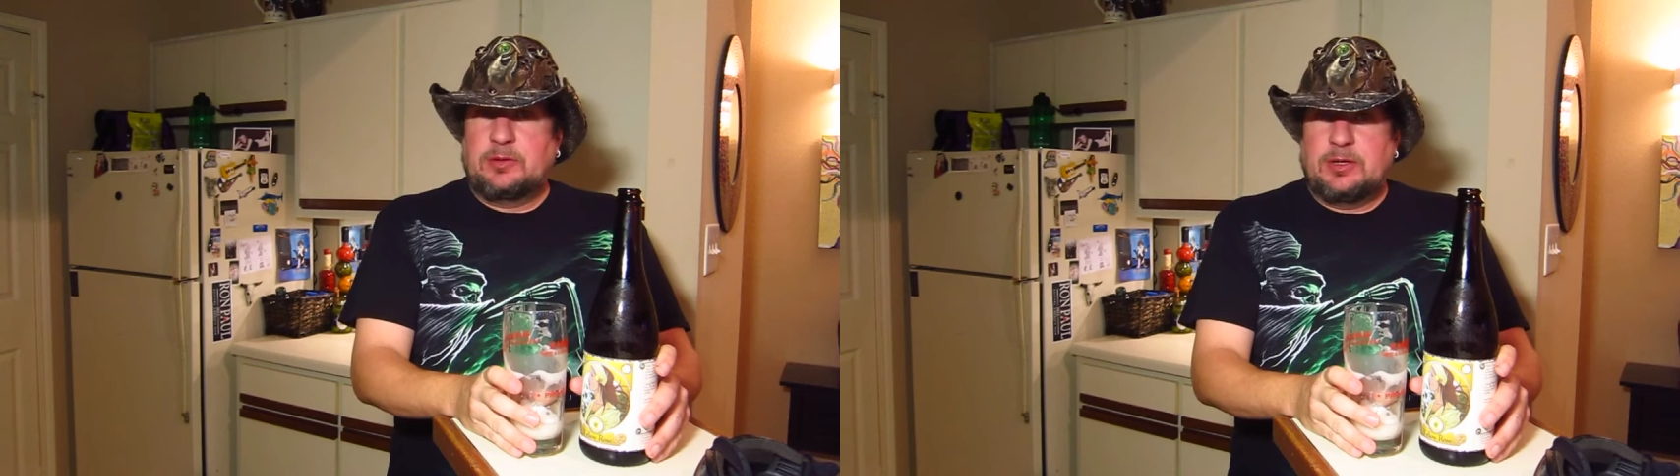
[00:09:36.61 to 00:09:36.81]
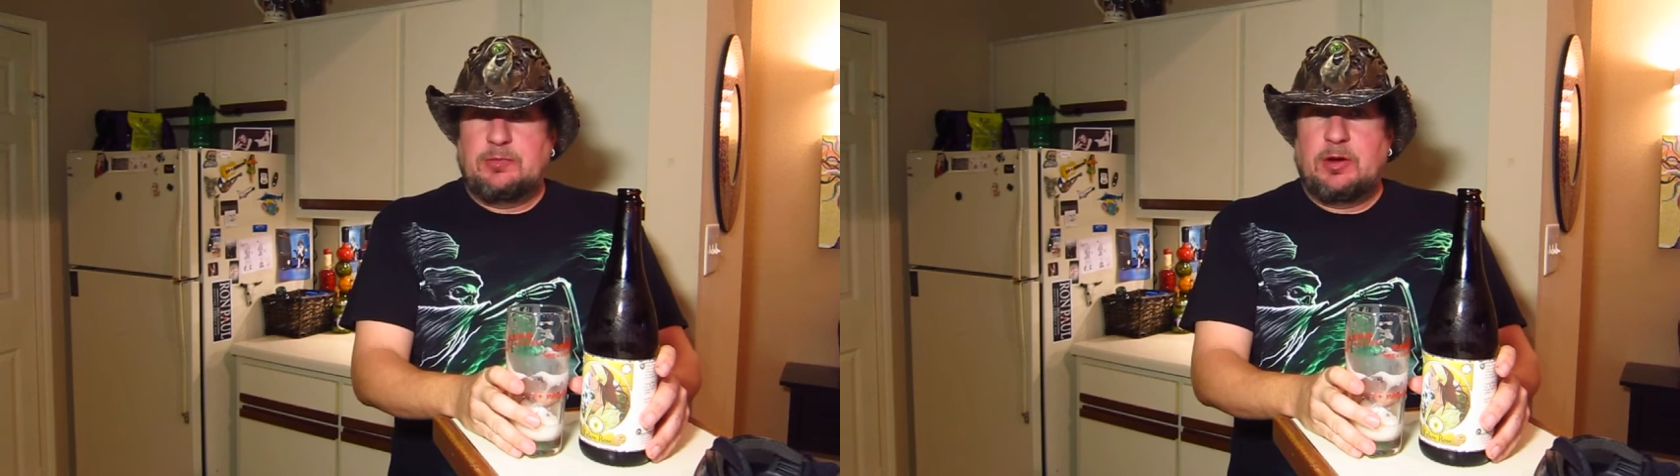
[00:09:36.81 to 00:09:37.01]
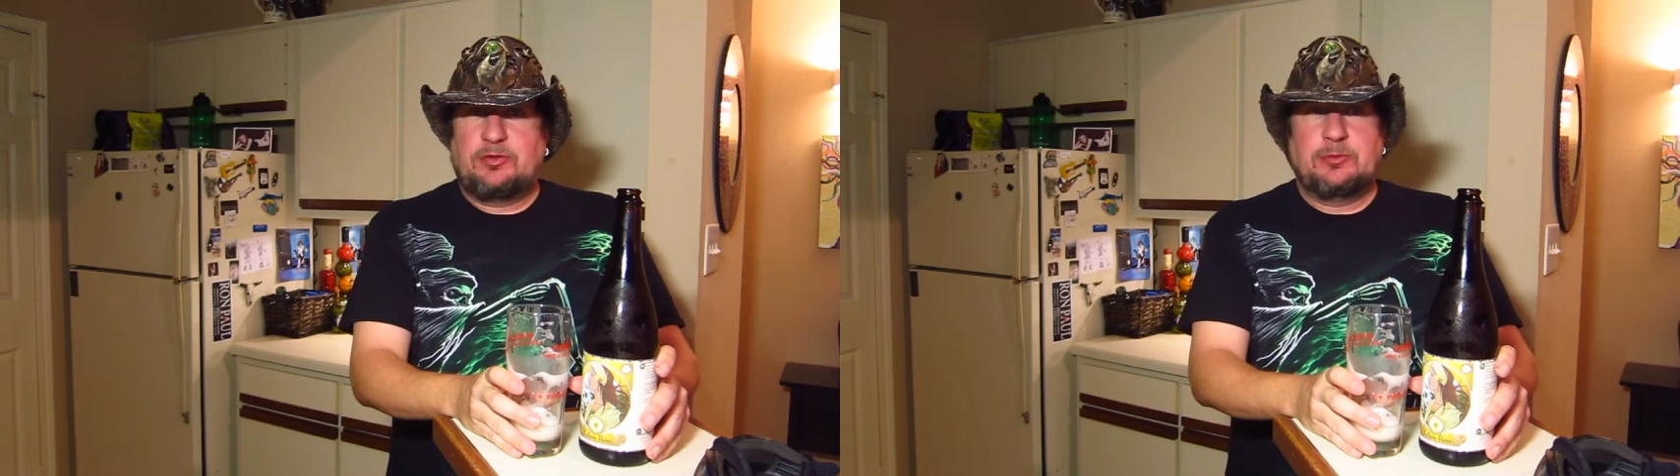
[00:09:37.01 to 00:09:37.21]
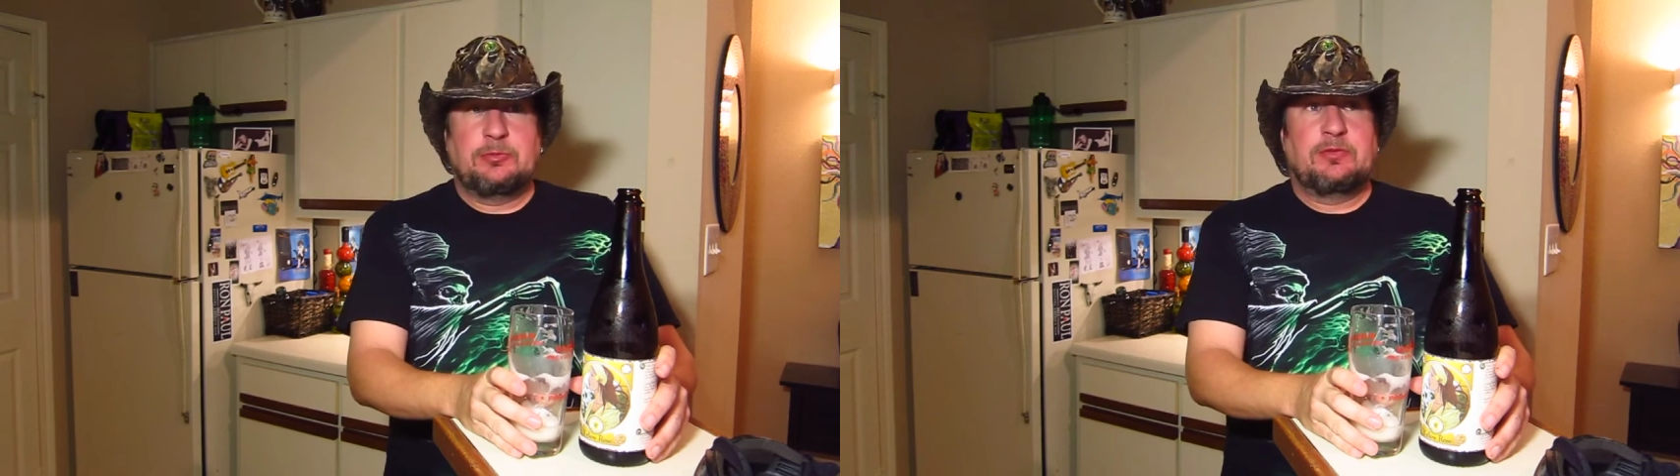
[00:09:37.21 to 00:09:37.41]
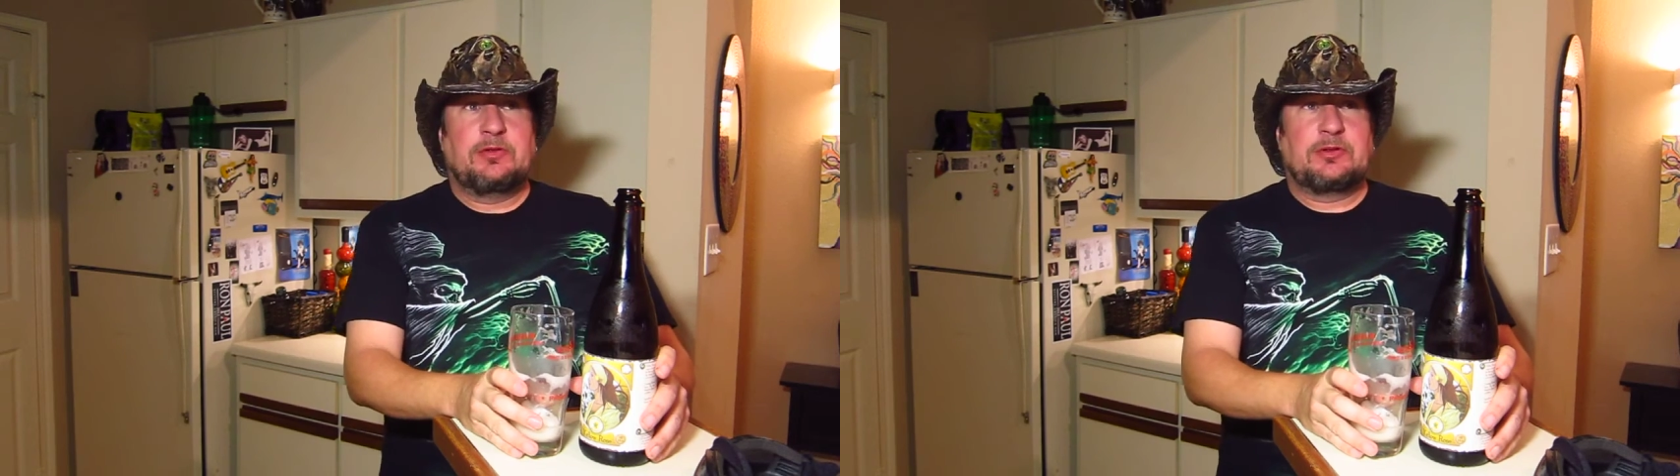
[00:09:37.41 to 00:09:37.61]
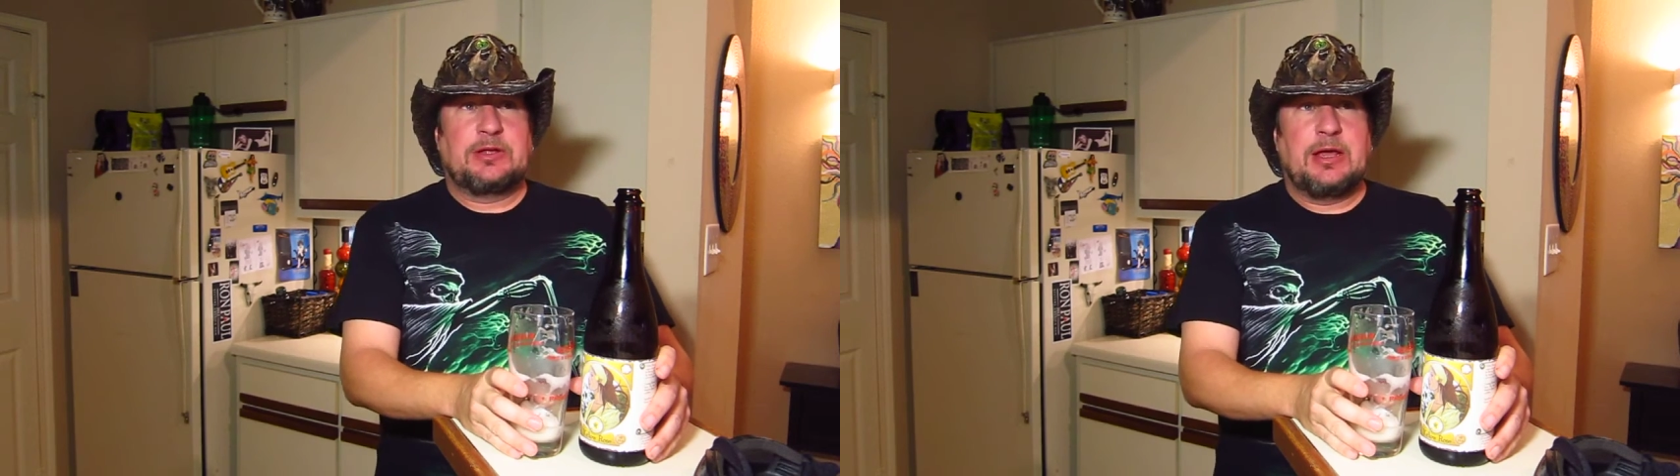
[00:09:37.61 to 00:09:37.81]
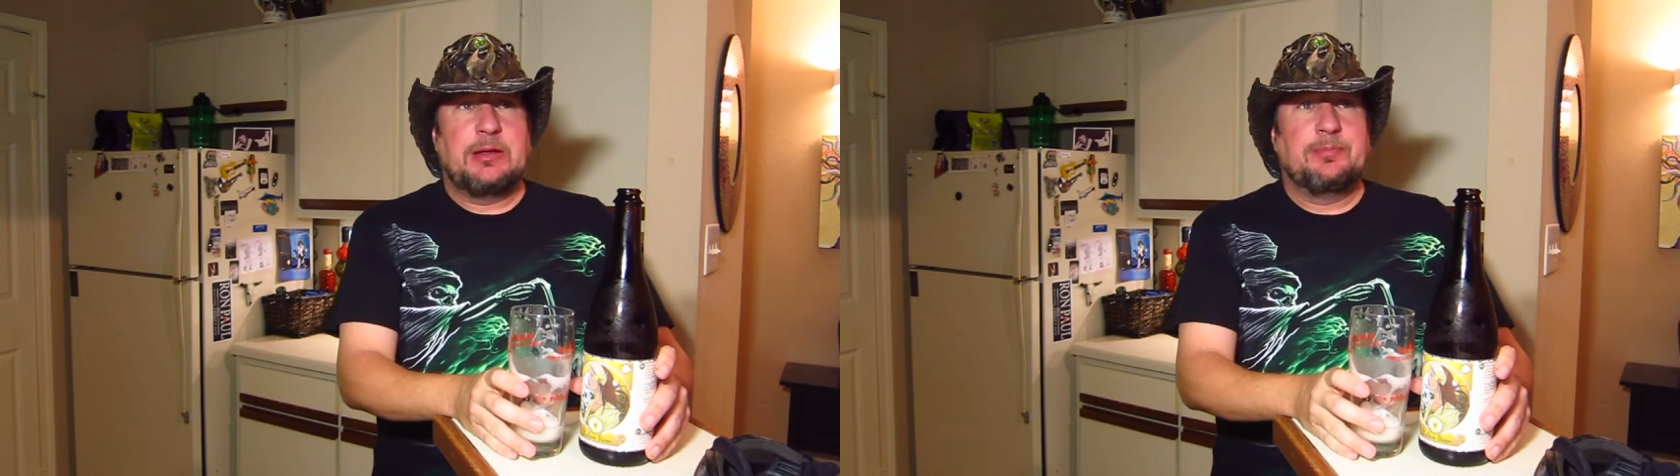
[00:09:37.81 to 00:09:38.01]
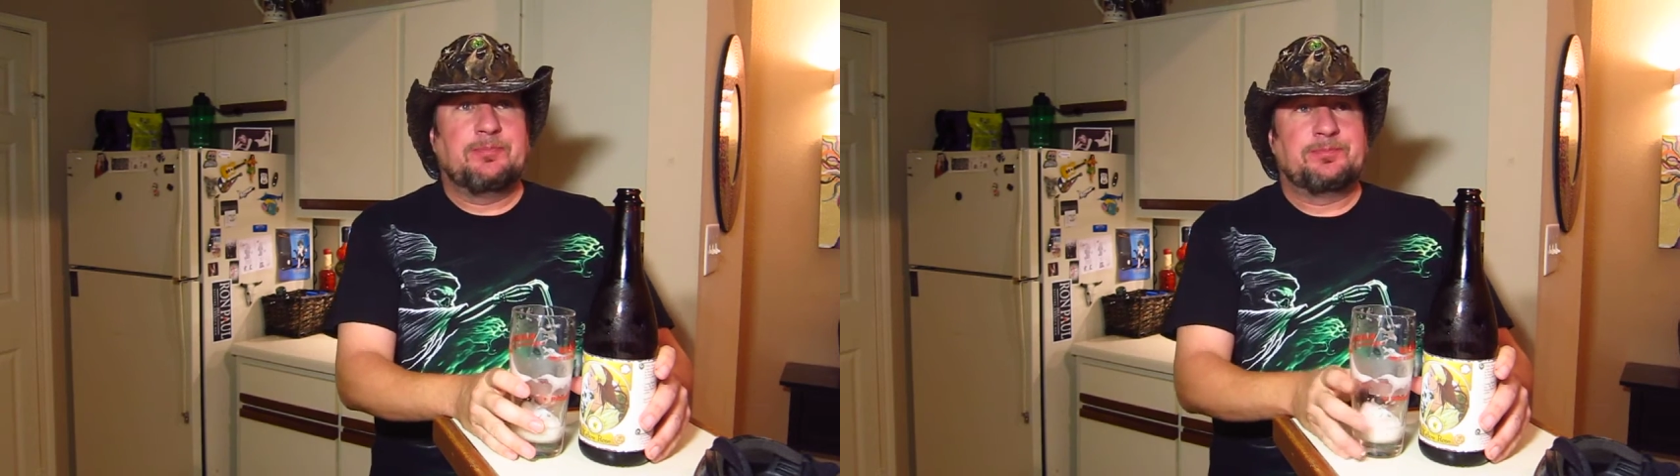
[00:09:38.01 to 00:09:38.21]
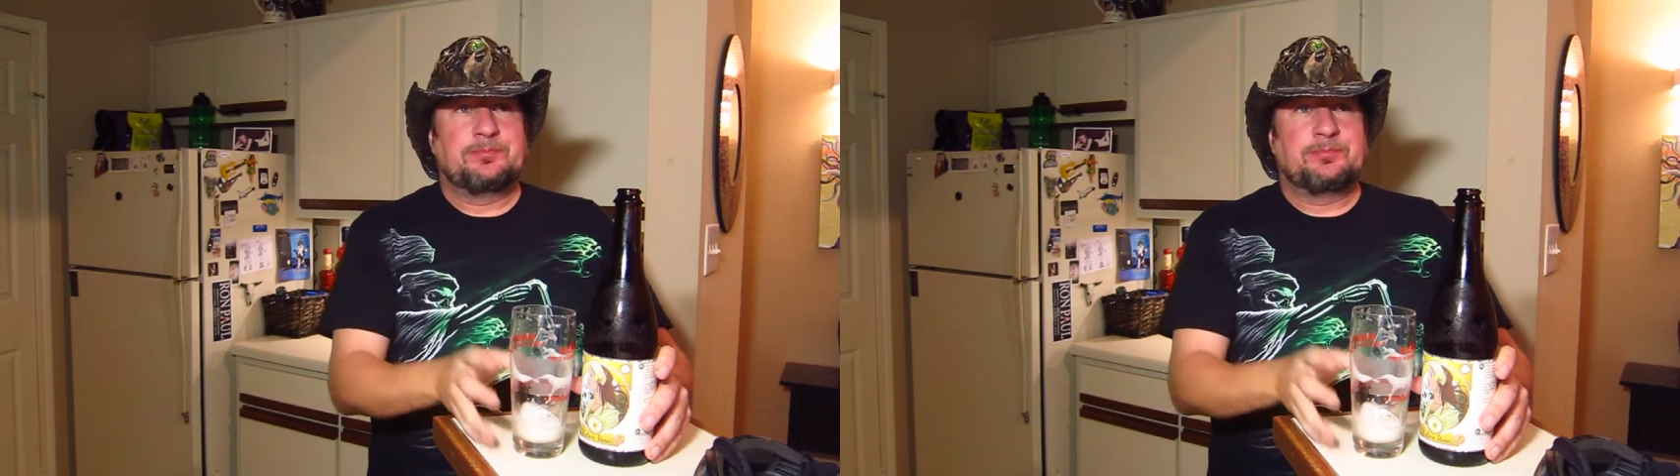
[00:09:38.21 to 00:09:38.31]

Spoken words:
and watch some of this game.